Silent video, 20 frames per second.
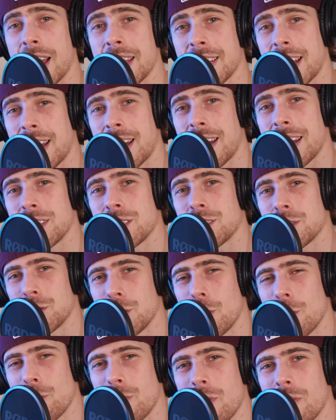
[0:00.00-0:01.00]
Hi guys,
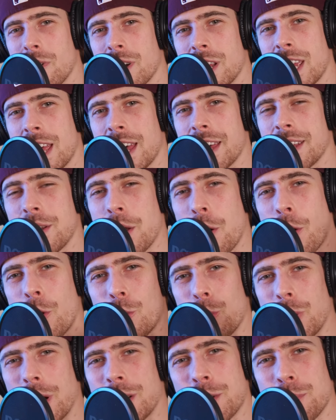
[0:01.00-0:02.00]
Yuri here again,
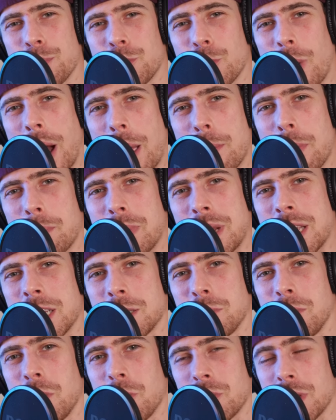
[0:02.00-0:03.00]
welcome to YB
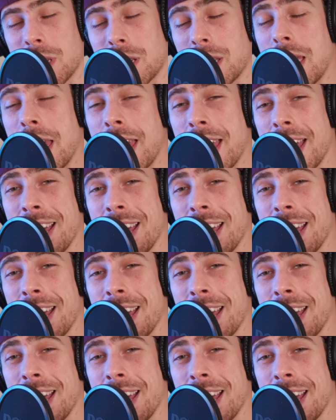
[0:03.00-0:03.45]
Plays Music.